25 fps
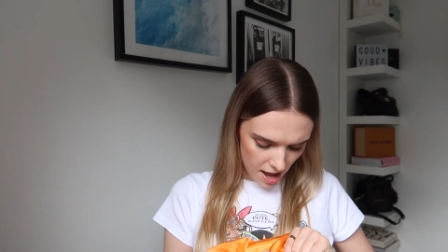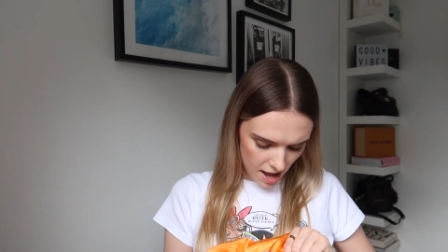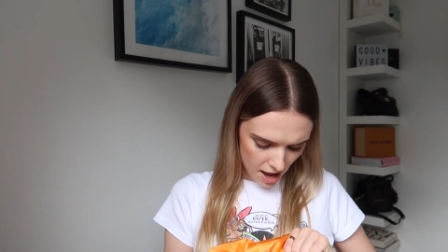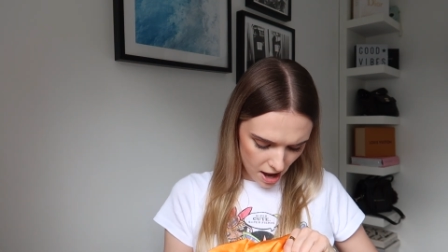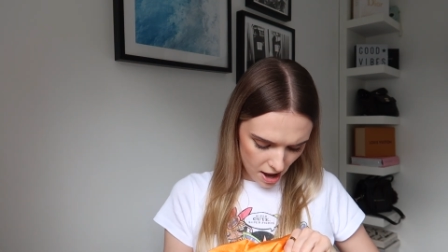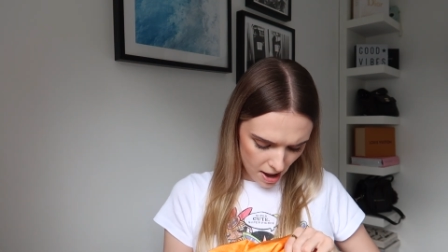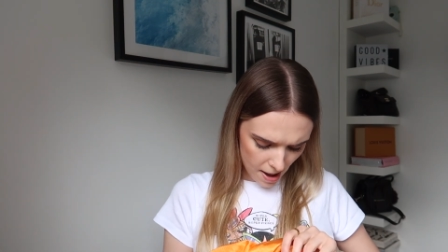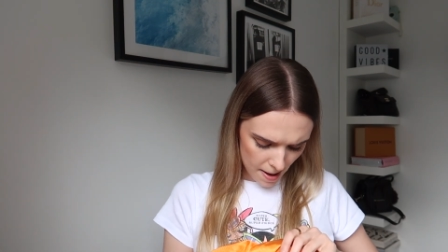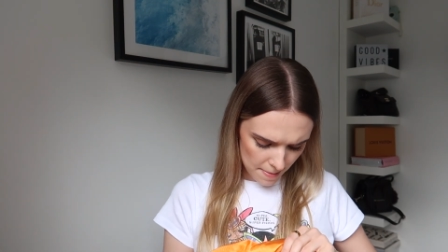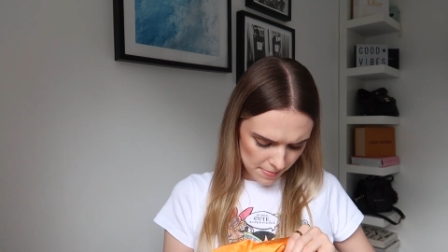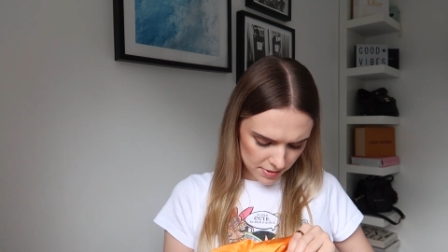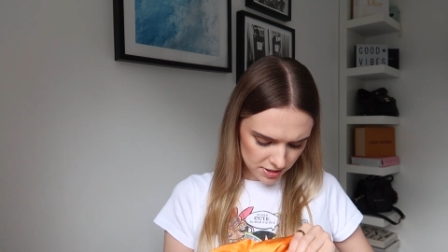
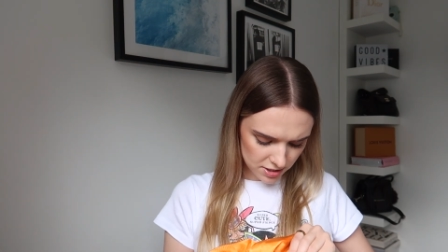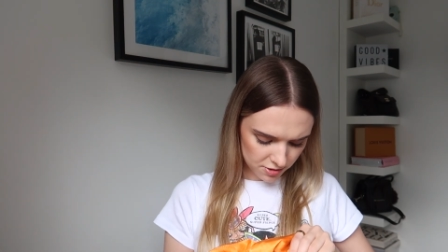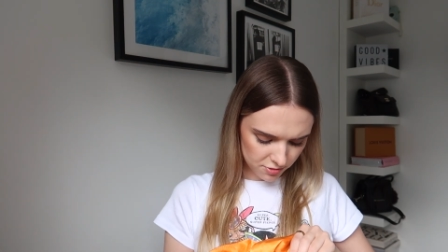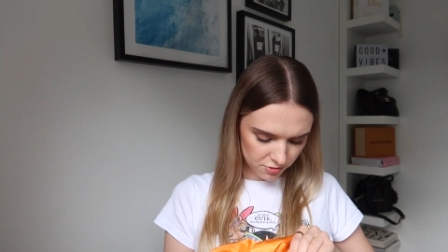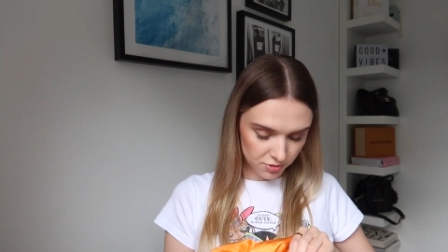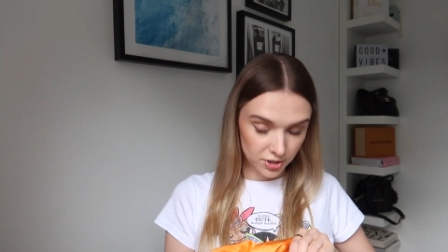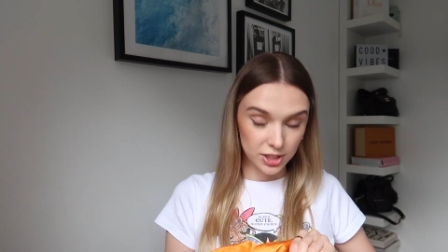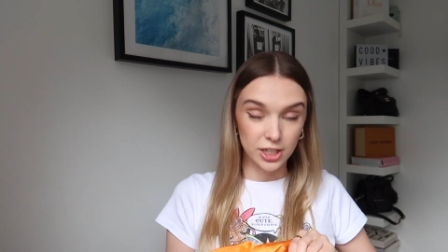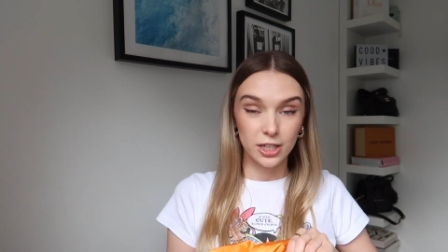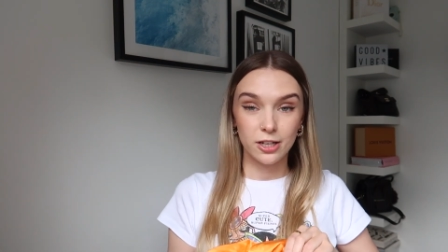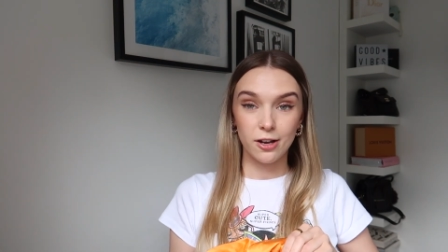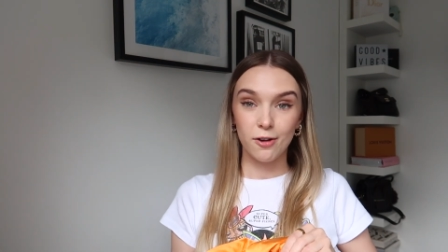It's a
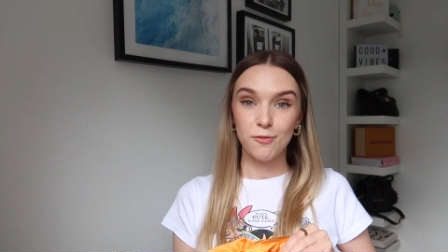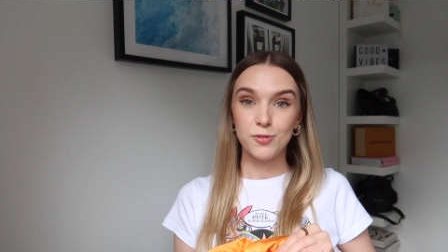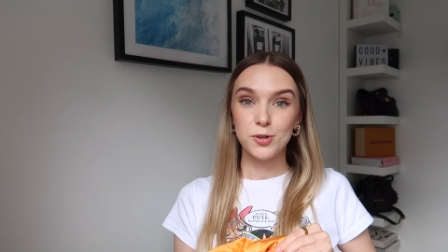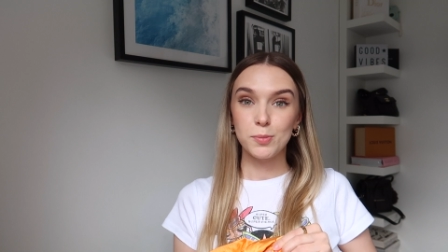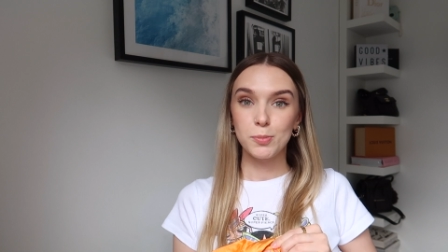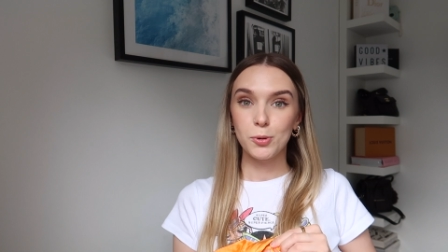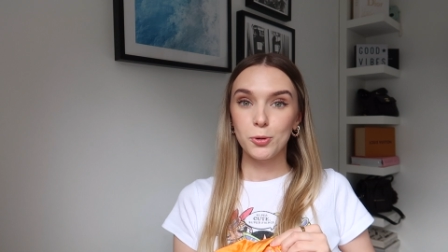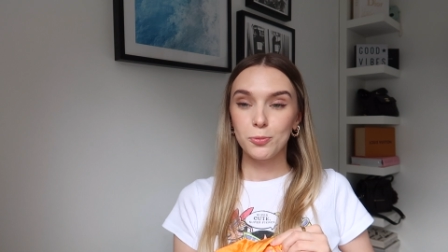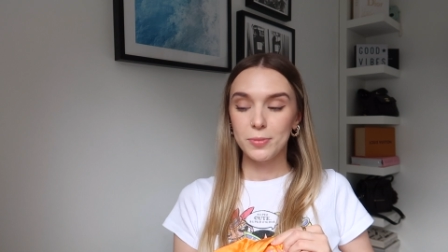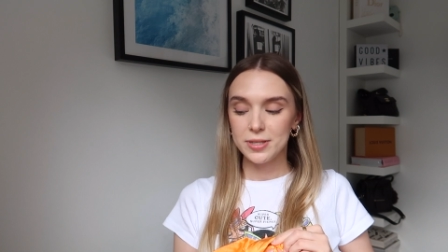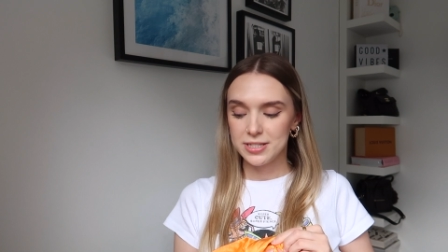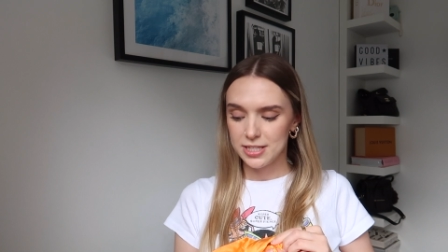really
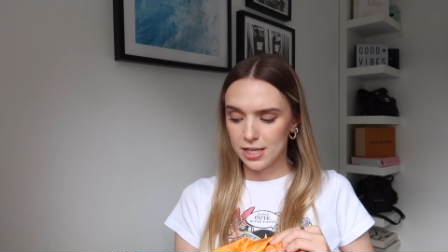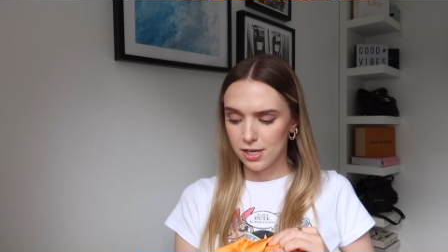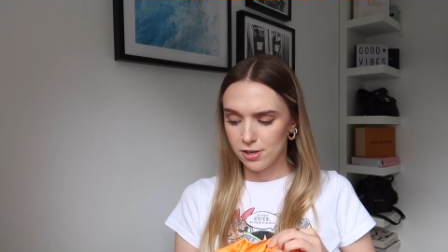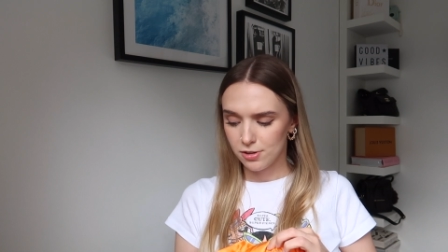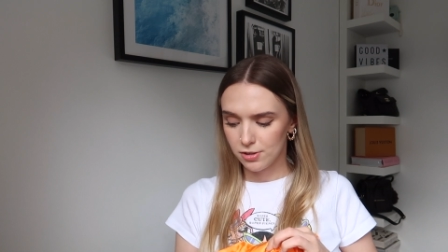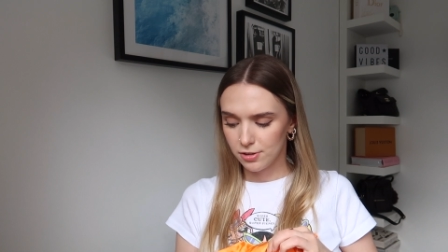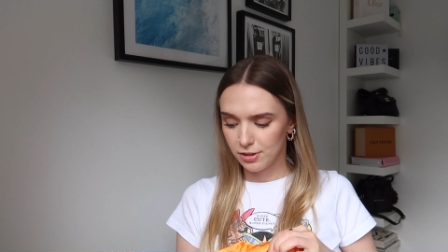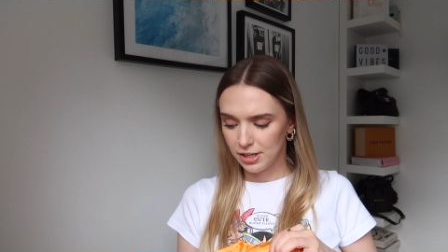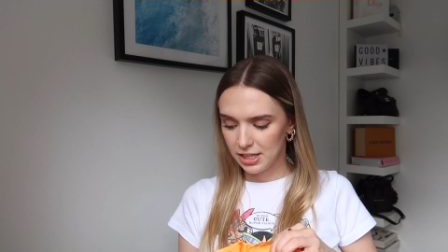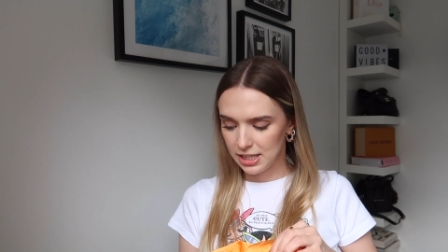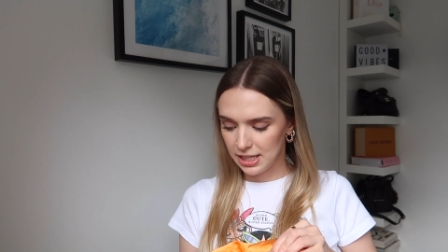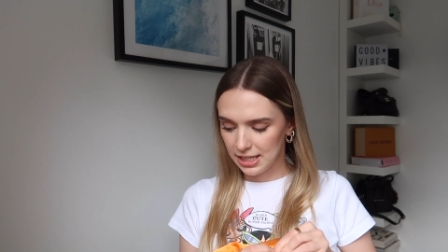comfortable
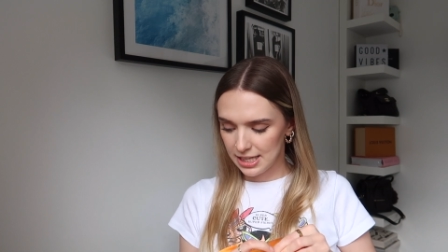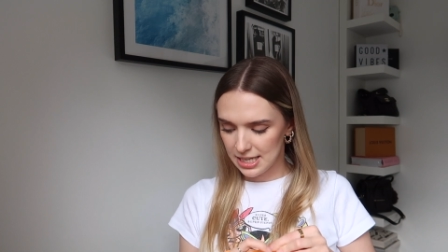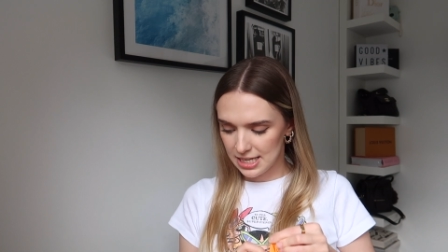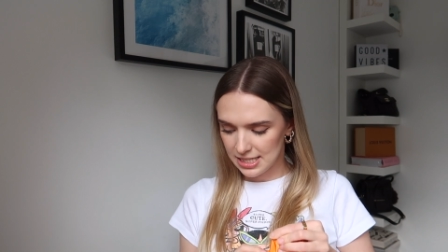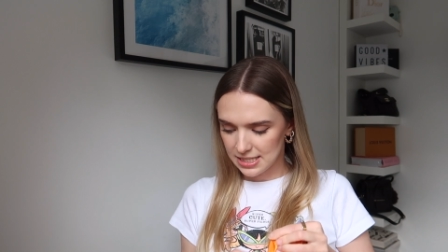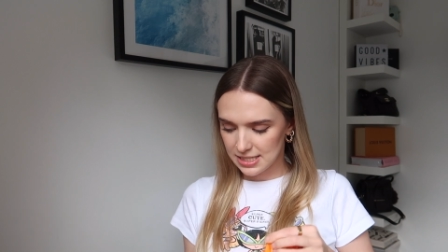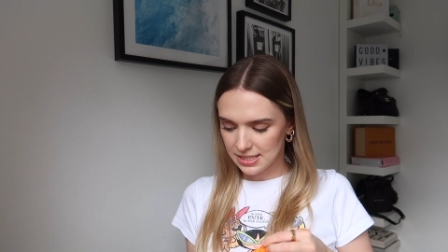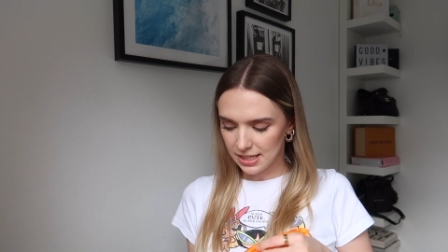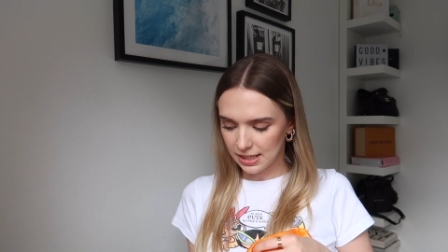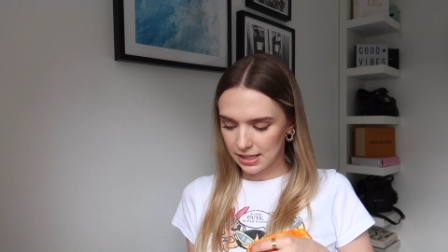material. It is